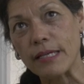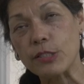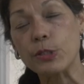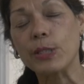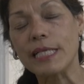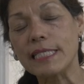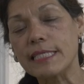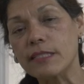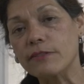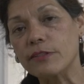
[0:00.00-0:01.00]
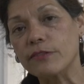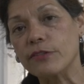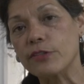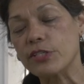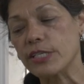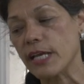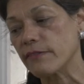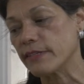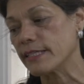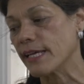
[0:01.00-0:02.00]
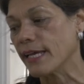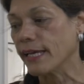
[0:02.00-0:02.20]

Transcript: sterling silver version of it.